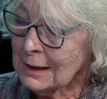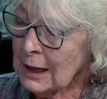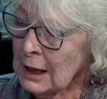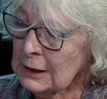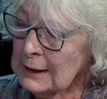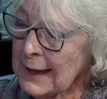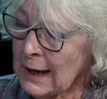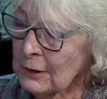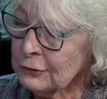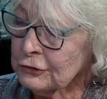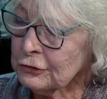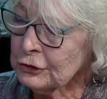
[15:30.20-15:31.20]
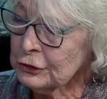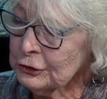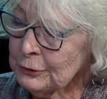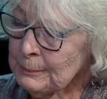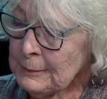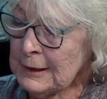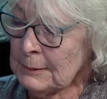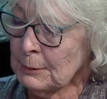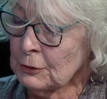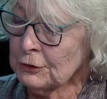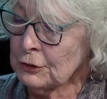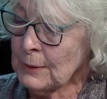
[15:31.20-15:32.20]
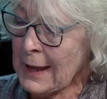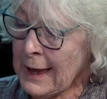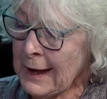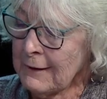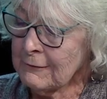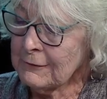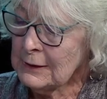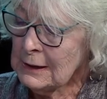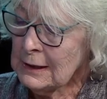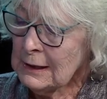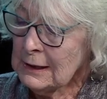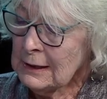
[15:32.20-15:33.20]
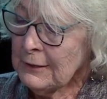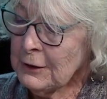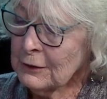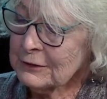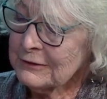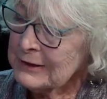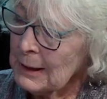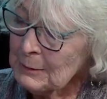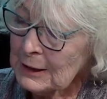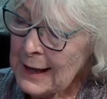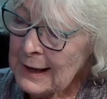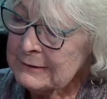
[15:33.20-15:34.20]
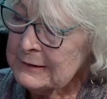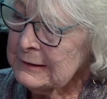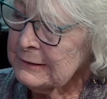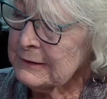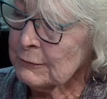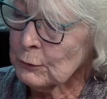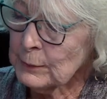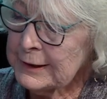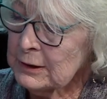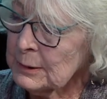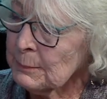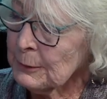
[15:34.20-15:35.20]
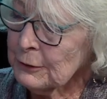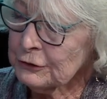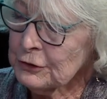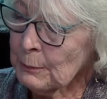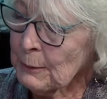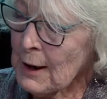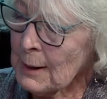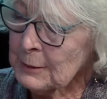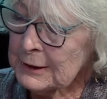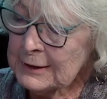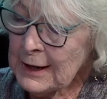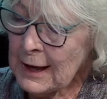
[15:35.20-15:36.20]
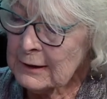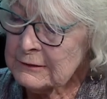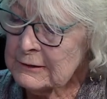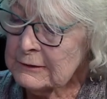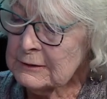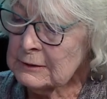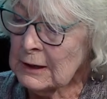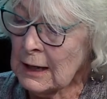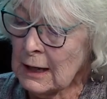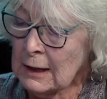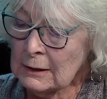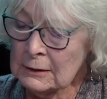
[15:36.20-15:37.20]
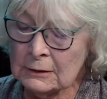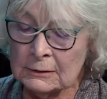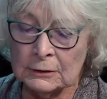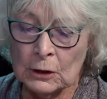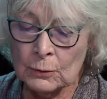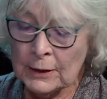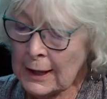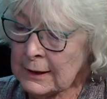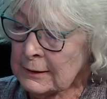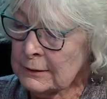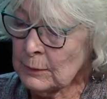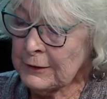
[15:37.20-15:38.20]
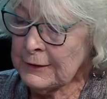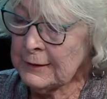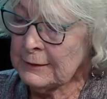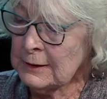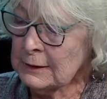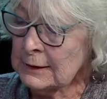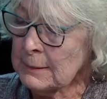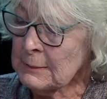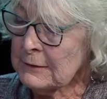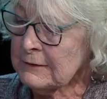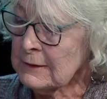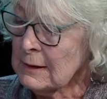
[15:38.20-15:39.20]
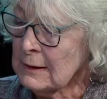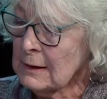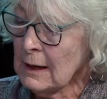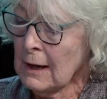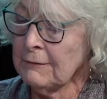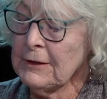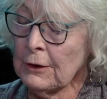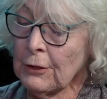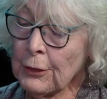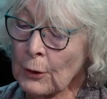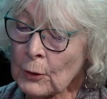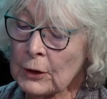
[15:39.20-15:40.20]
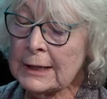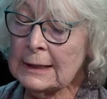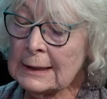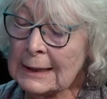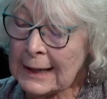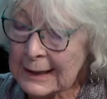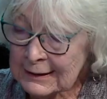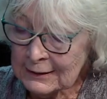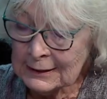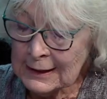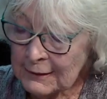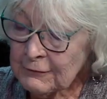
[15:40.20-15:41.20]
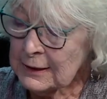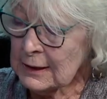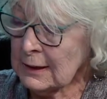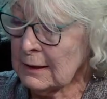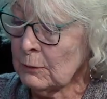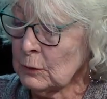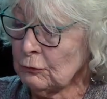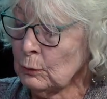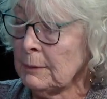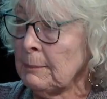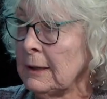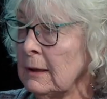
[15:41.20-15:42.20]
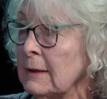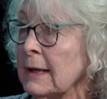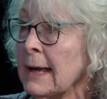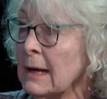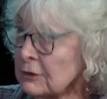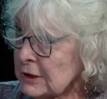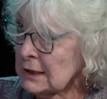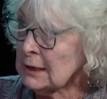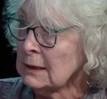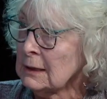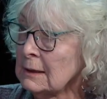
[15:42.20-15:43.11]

allow certain people to have their subclasses of real and personal property taxes uh, located within the limits of the authority levying, which would be the county